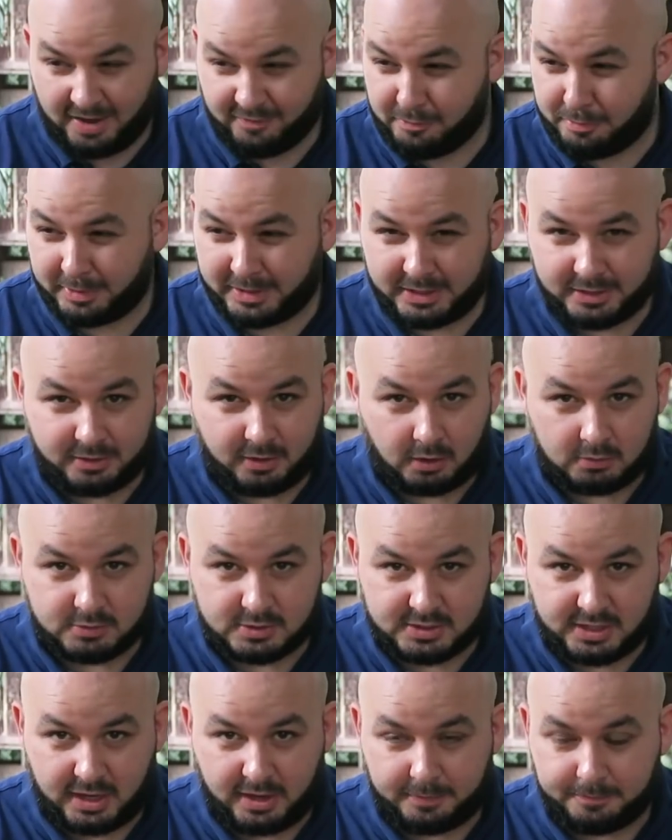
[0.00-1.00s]
Everybody
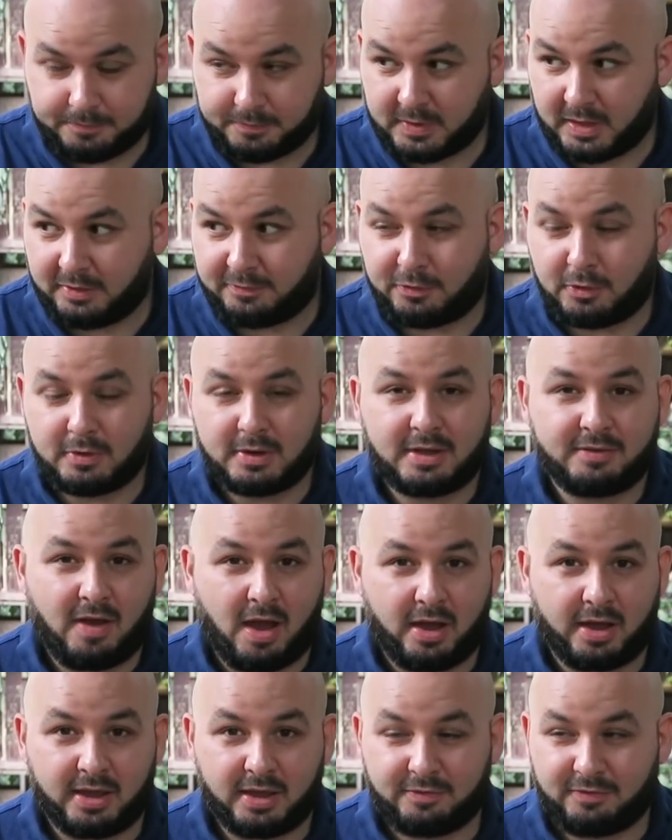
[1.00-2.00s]
knows that. If you live
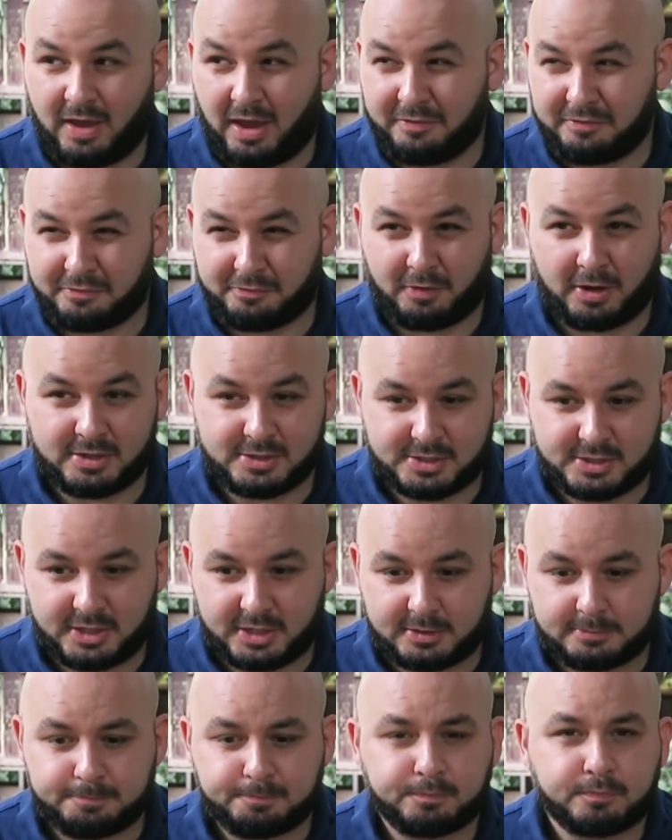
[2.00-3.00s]
out here, if you have friends
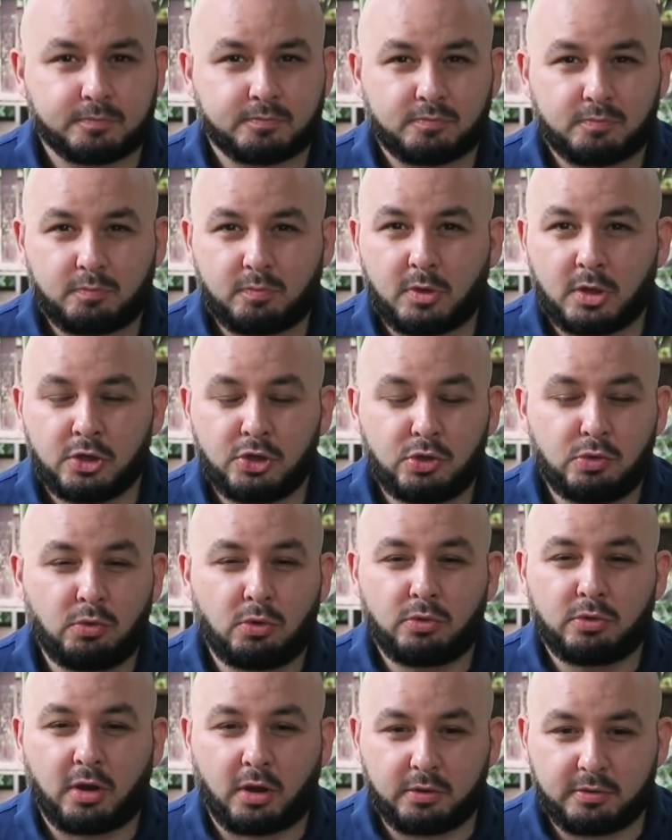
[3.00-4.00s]
here, you
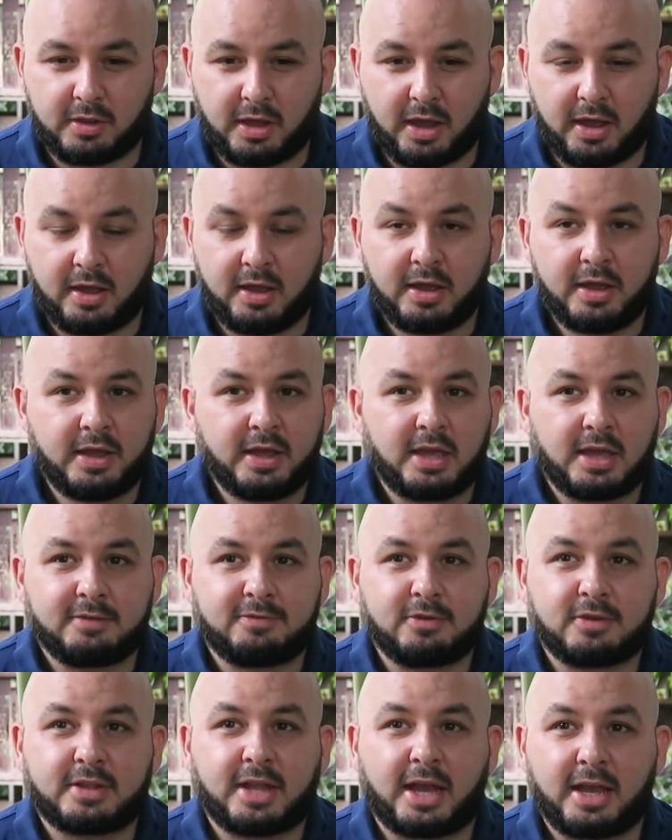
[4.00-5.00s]
all know that.
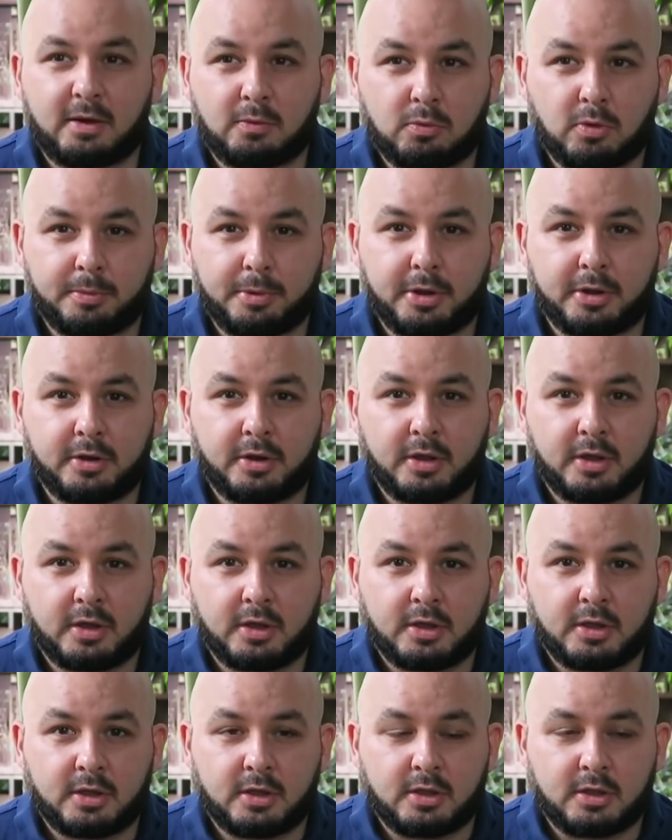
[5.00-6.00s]
If you date a woman,
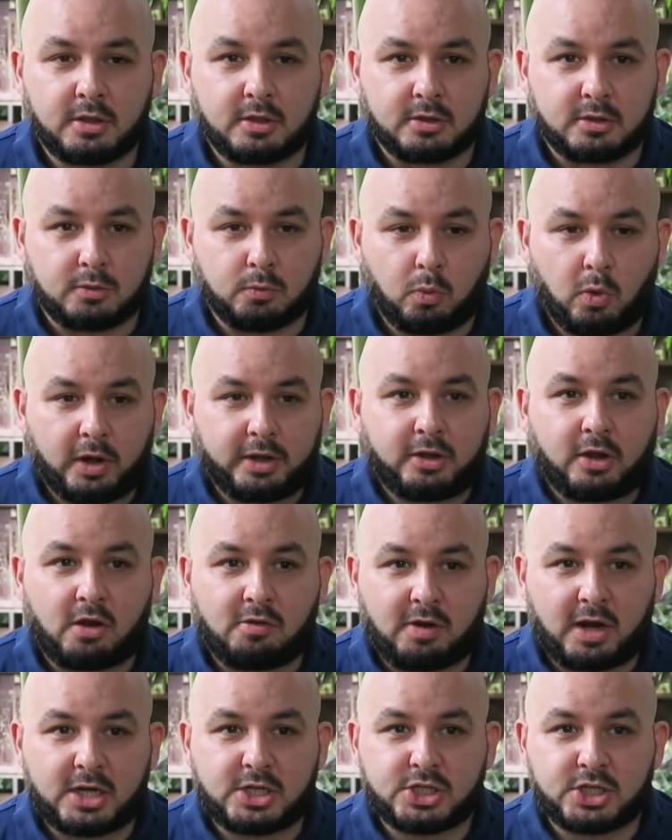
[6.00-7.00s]
the one
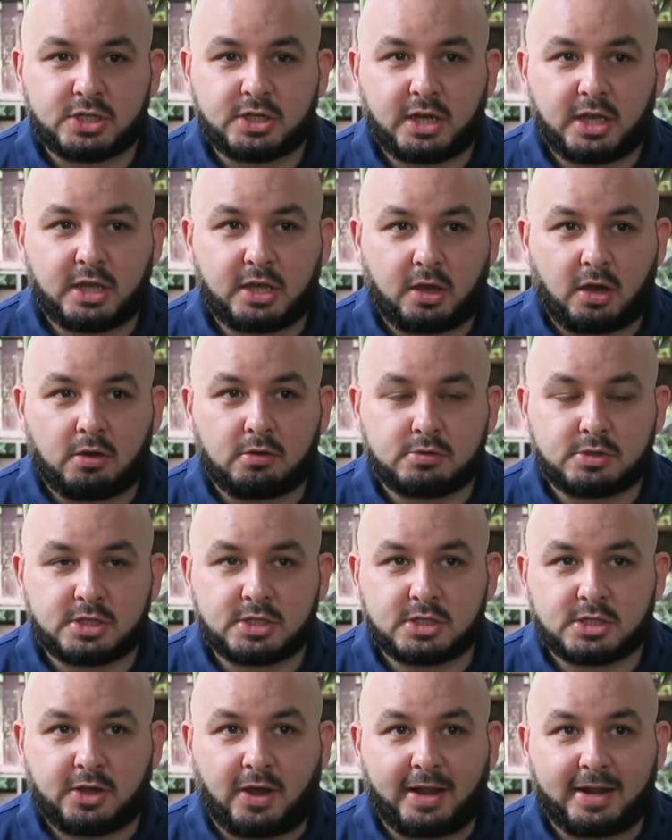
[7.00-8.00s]
direction it goes
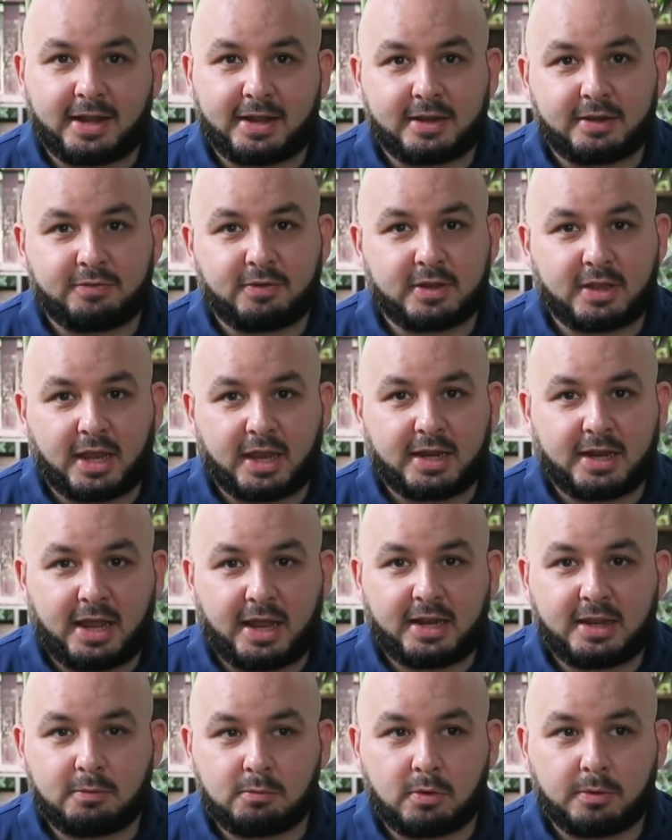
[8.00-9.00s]
in Thailand, if you're dating
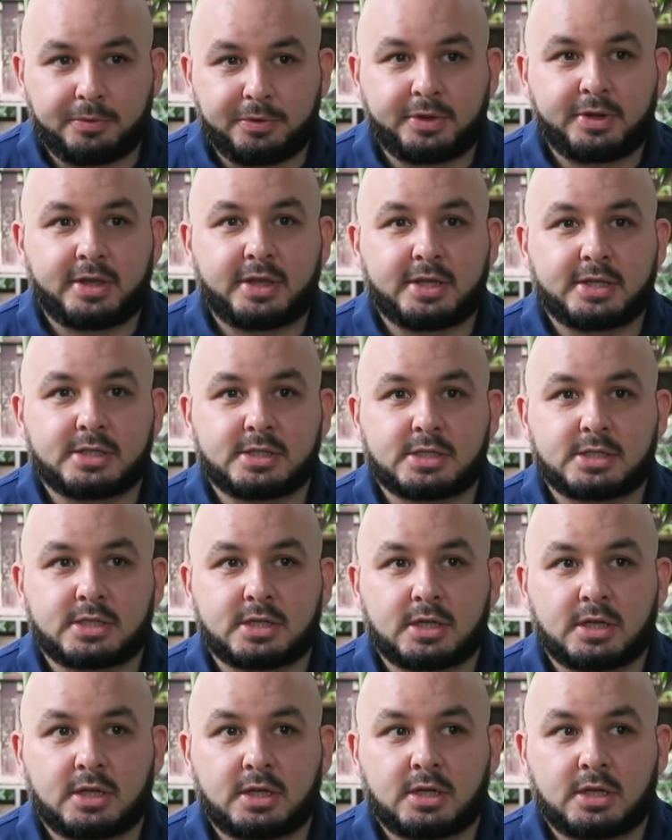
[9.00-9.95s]
any woman, is